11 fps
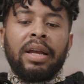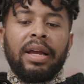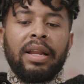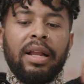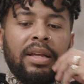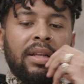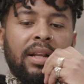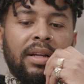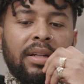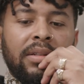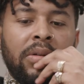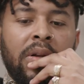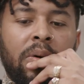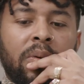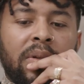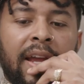And
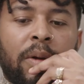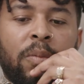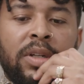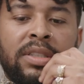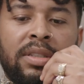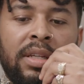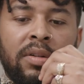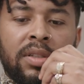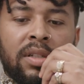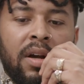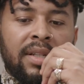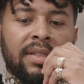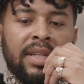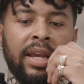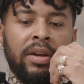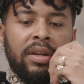like what Gil Scott
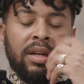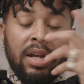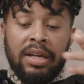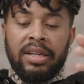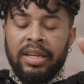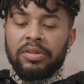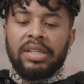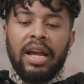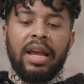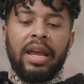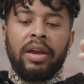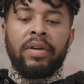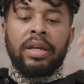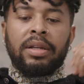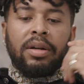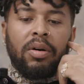
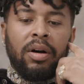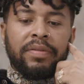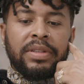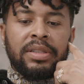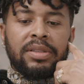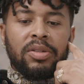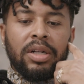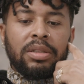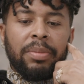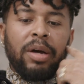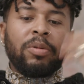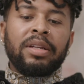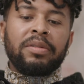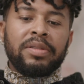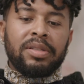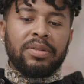Heron often talked about when he
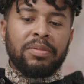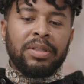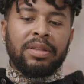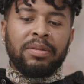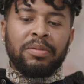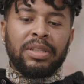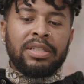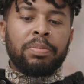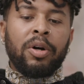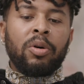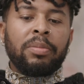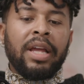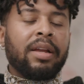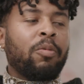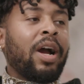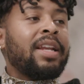was with his poem,
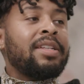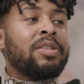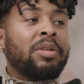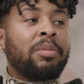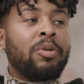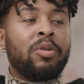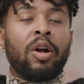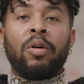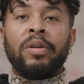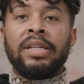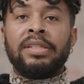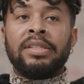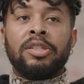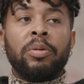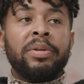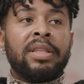like Whitey's on the Moon, always
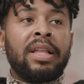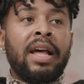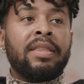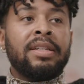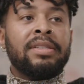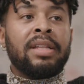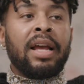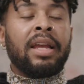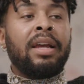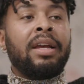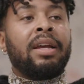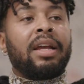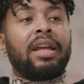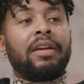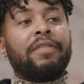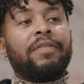interpret that as like,
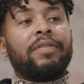if